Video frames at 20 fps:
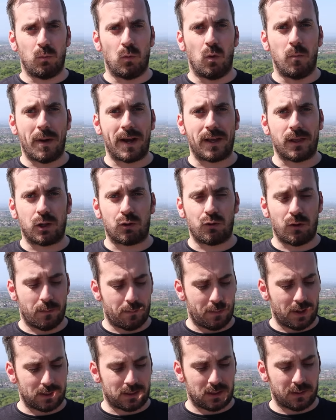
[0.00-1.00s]
we will make the
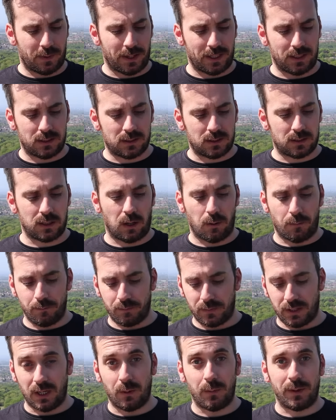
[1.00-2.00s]
trip back to base. So
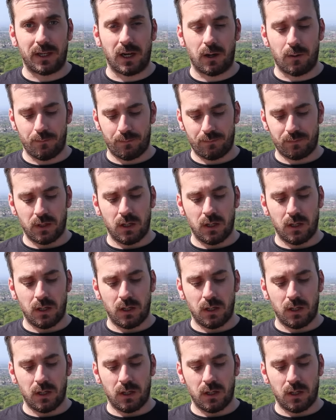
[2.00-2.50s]
here we go.